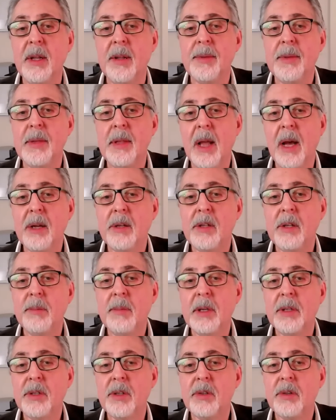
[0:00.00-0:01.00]
not too
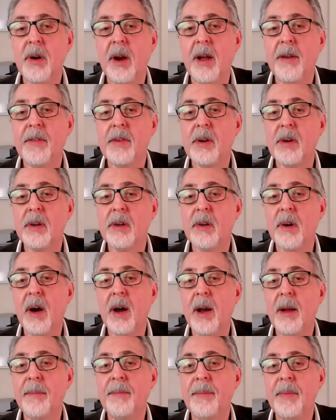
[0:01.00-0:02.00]
much traffic or
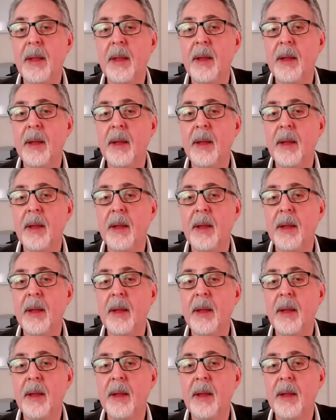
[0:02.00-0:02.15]
crime.